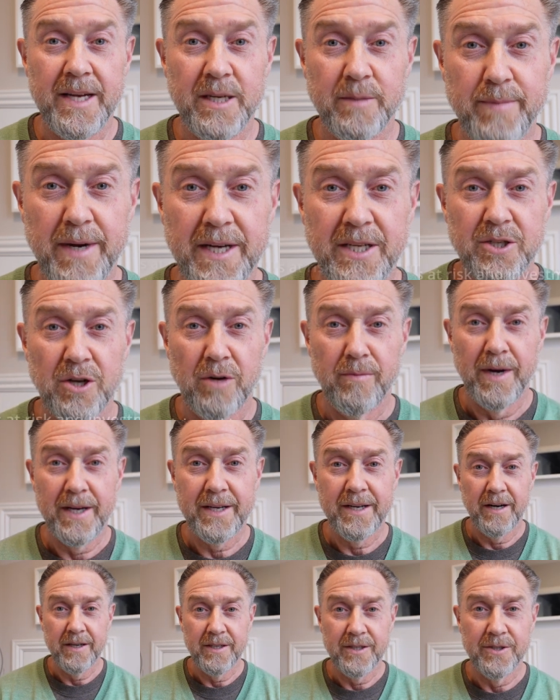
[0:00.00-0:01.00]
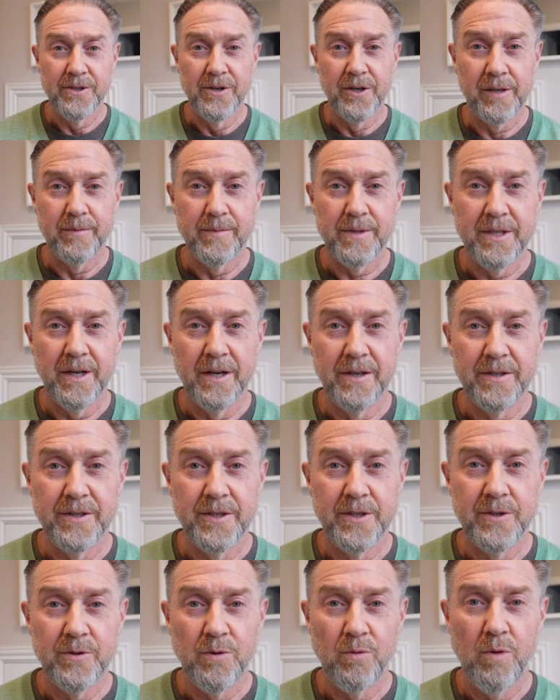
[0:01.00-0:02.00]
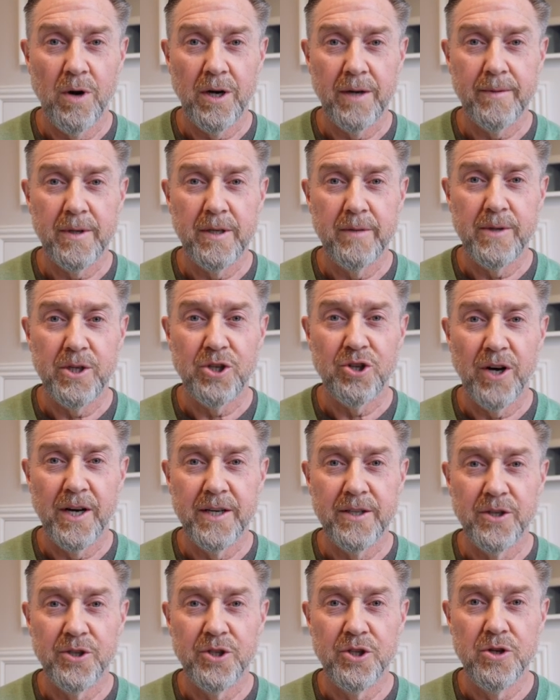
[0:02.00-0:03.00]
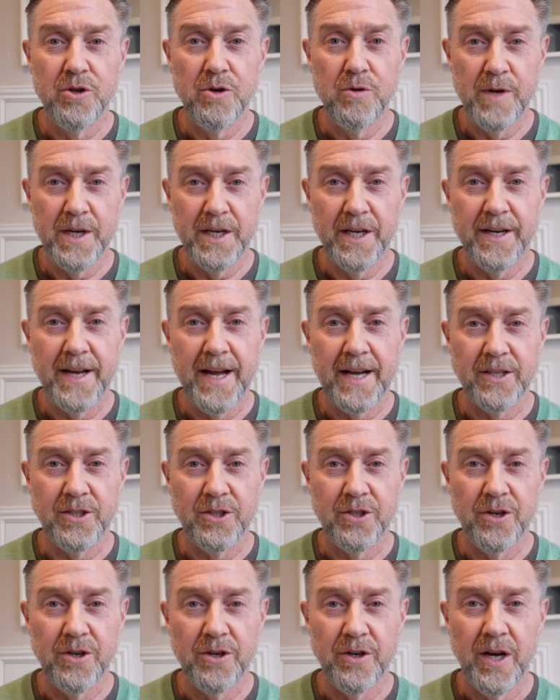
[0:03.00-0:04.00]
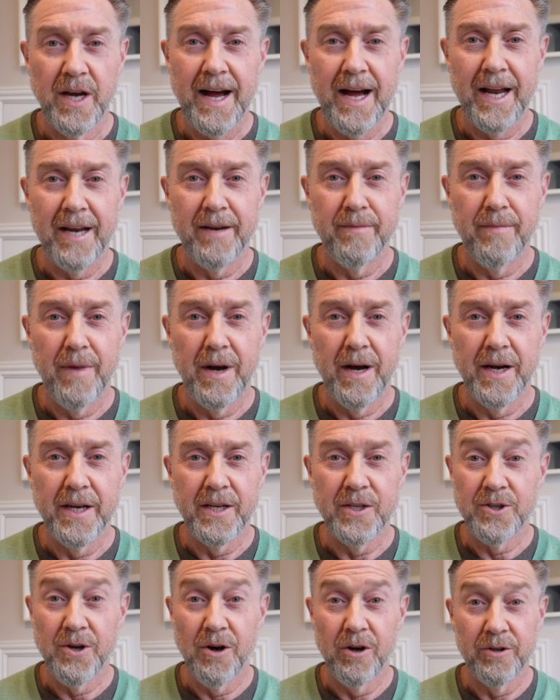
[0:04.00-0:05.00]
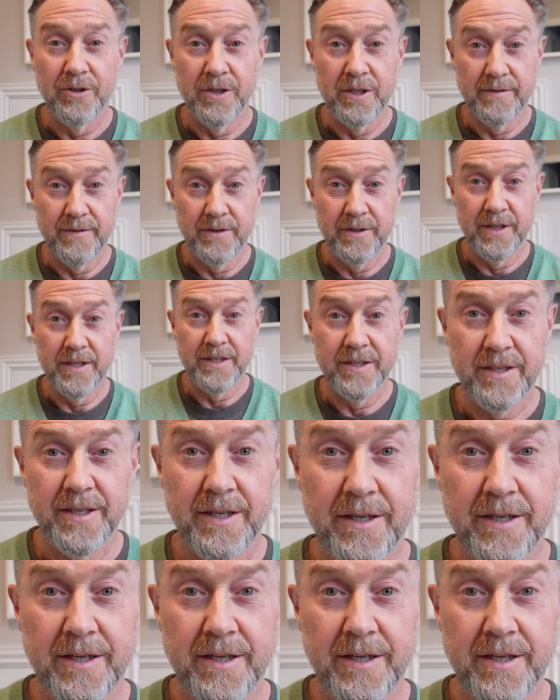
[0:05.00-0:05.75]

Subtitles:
is based on my current circumstances, what I'm going to be trying to do in the next year, and my tolerance for risk.